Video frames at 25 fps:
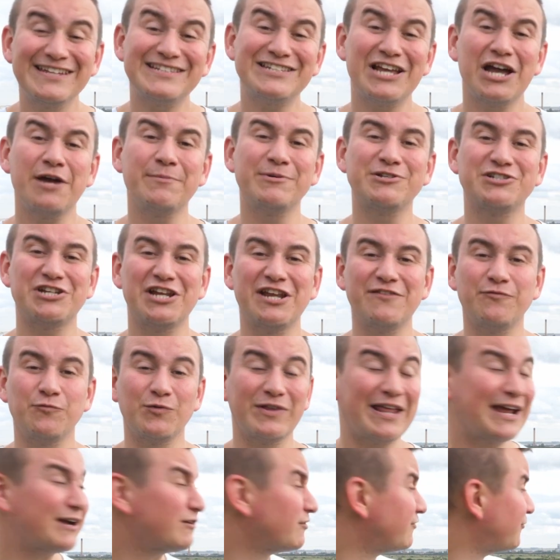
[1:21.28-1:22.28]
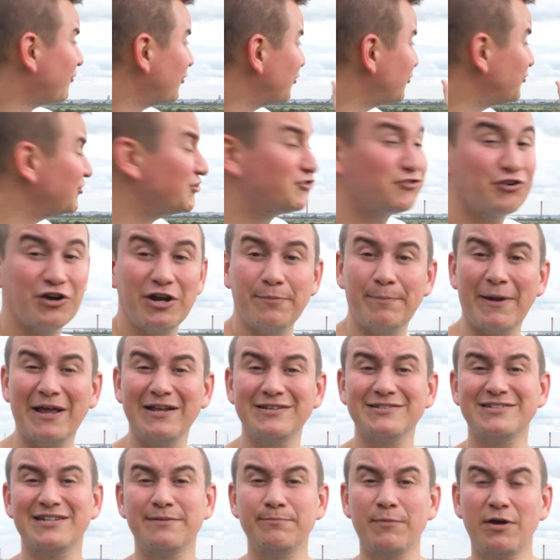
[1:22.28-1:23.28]
I'm achieving with agroforestry tree
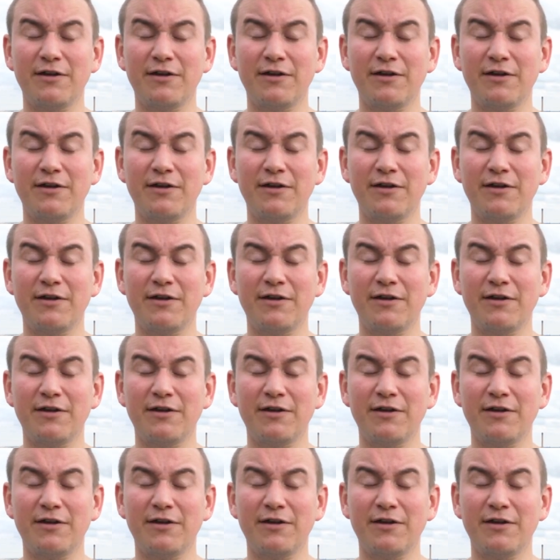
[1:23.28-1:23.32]
belts in